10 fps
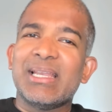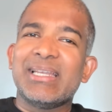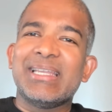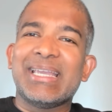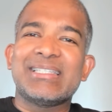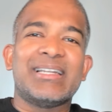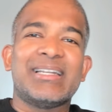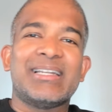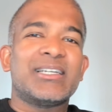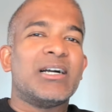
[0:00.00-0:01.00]
indicates that
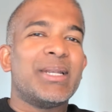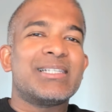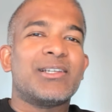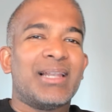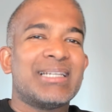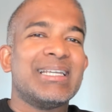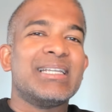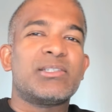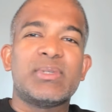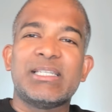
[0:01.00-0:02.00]
a company is collecting
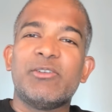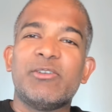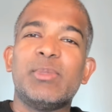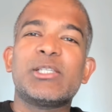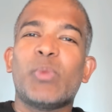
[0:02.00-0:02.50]
its receivables